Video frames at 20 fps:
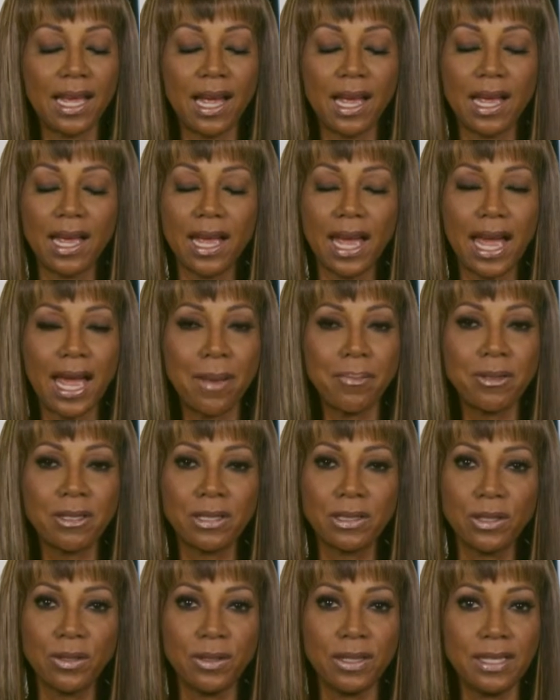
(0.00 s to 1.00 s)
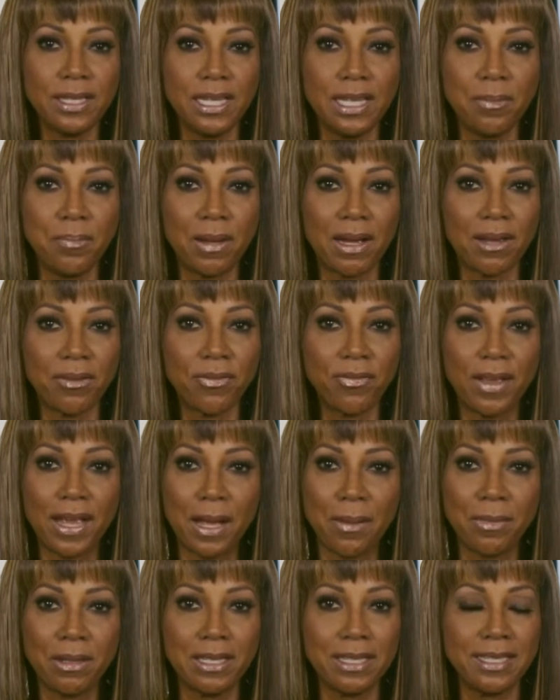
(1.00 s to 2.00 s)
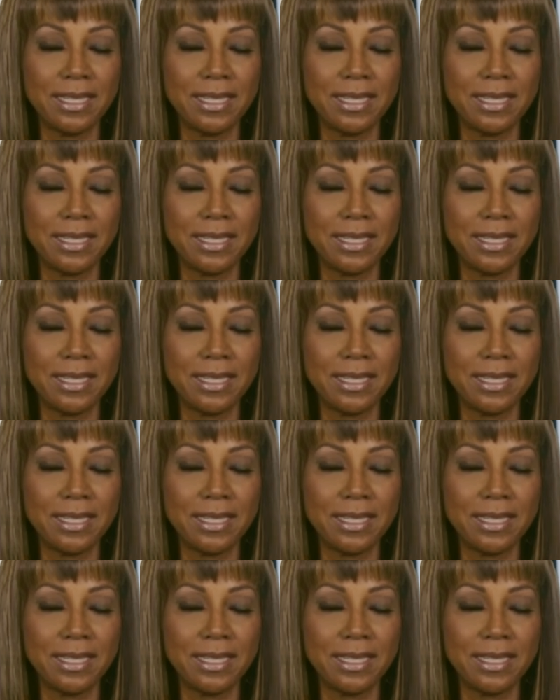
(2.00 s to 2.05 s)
I absolutely need my family